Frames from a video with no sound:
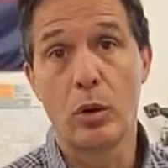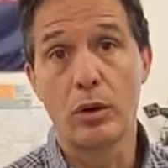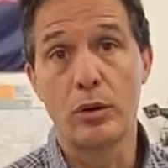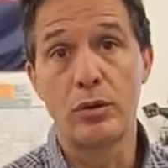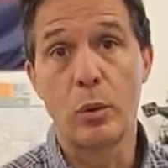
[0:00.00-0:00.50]

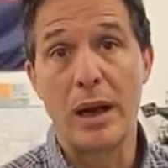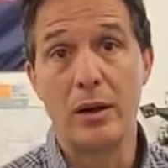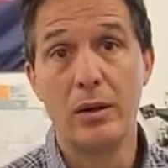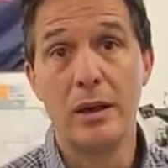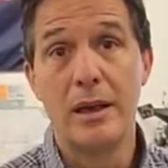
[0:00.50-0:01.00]
workers
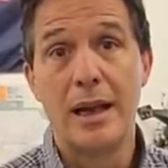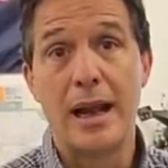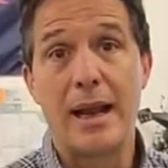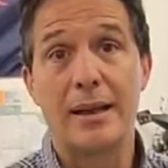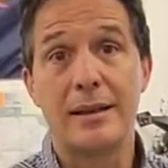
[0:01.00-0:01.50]
well
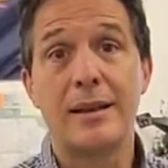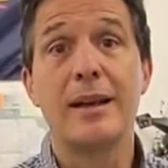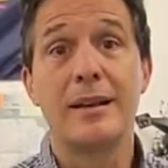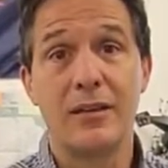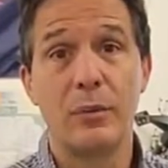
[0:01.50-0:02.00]
and
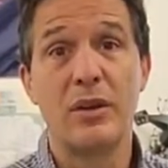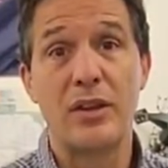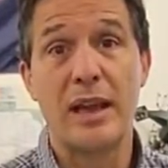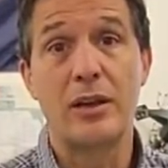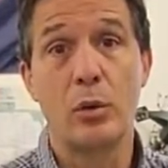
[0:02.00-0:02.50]
give them a
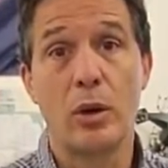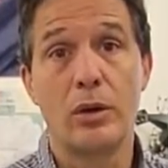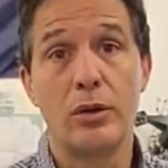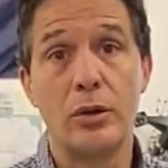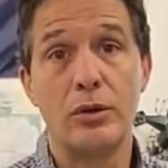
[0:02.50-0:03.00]
thank you
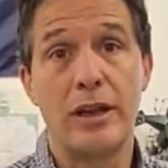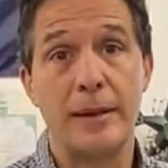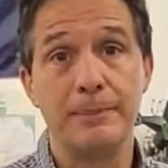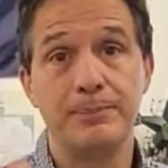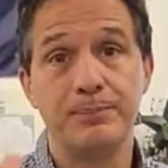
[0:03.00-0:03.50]
on Tuesday.